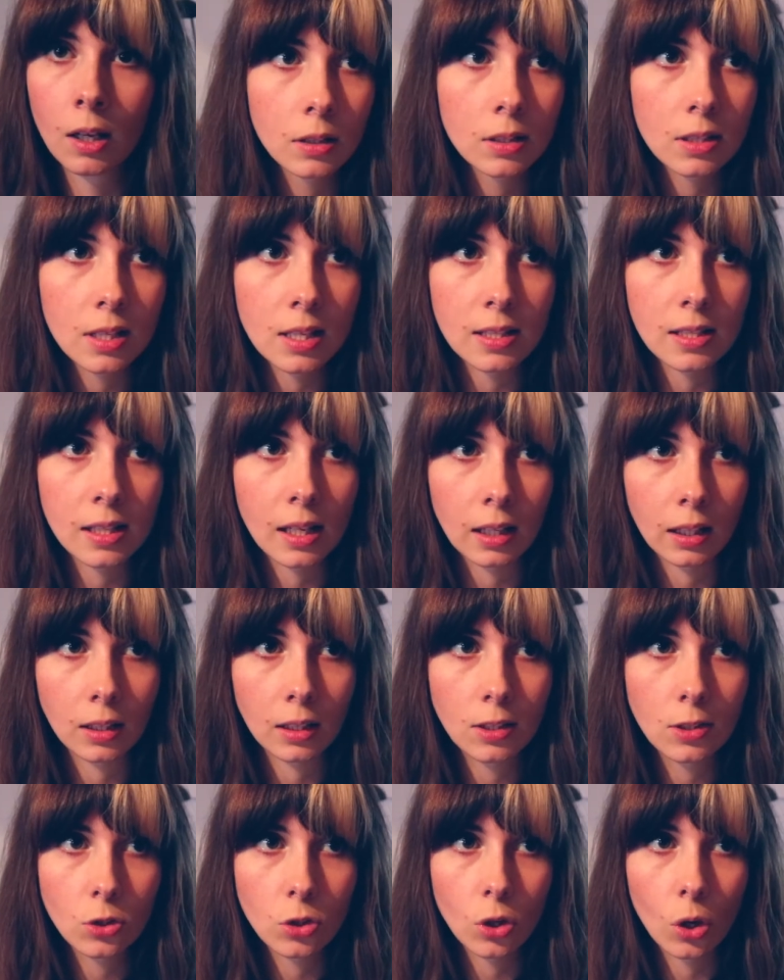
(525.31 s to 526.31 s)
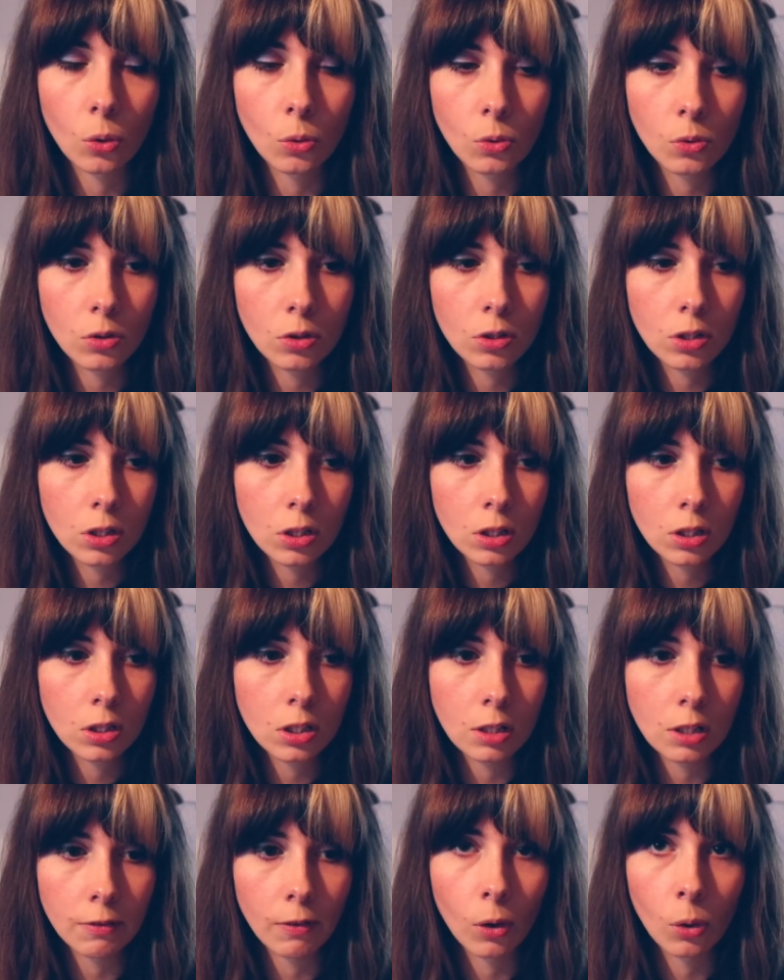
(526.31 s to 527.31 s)
since I don't
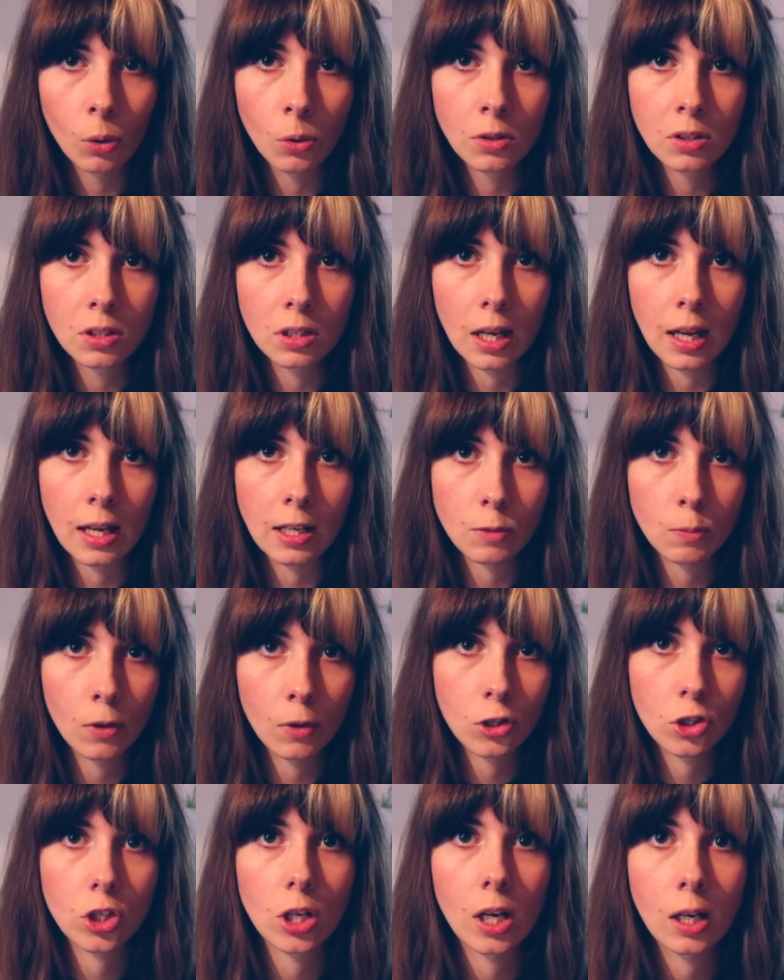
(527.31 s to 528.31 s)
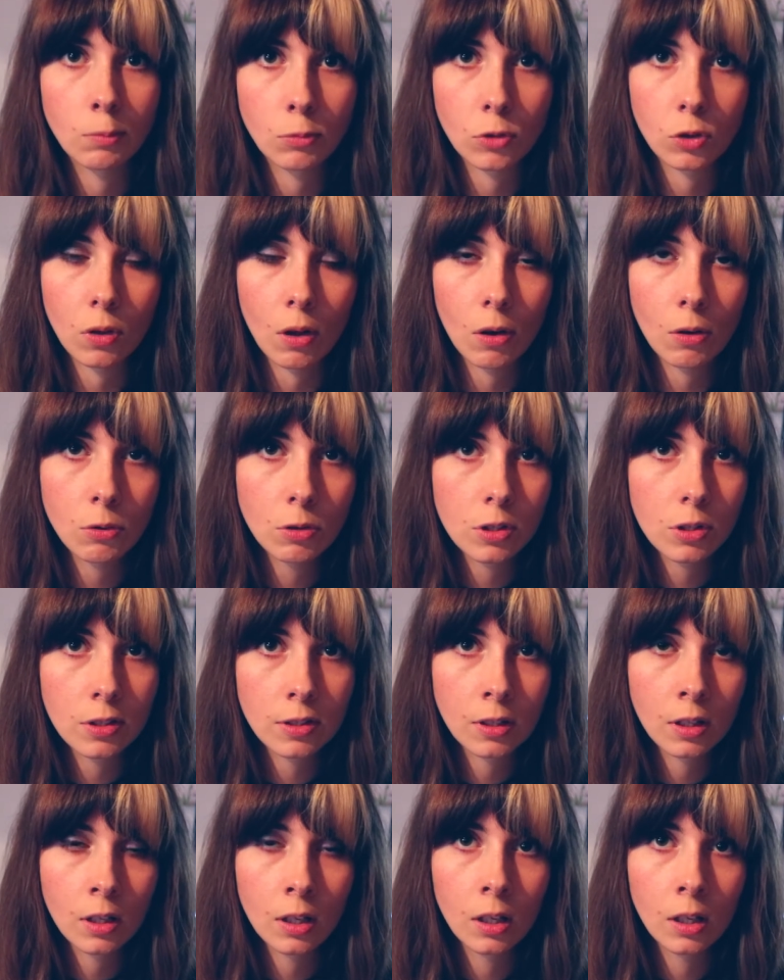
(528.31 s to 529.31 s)
devote as much time to those.